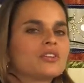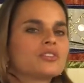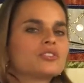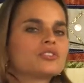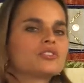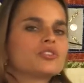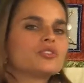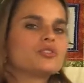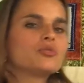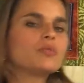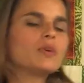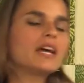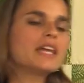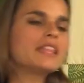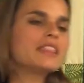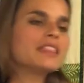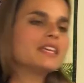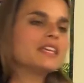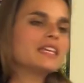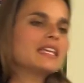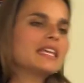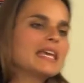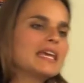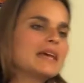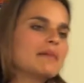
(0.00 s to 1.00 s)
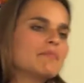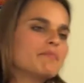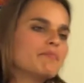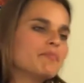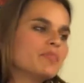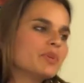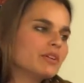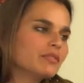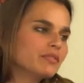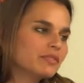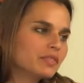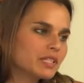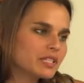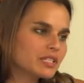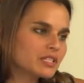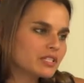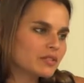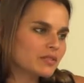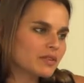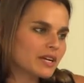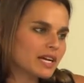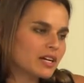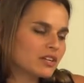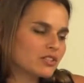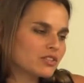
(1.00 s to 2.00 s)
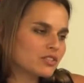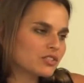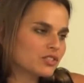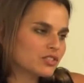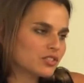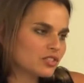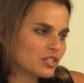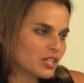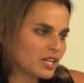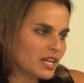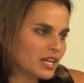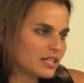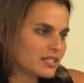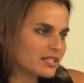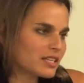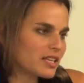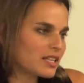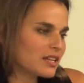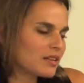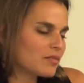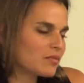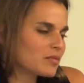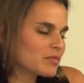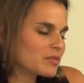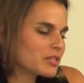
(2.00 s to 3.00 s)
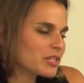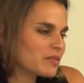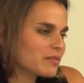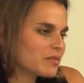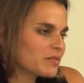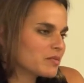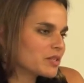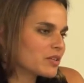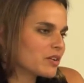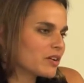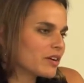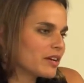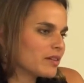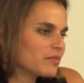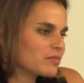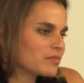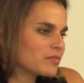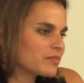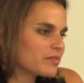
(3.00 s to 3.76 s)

So do I think ambivalence around genetics? Say that one more time, I'm sorry.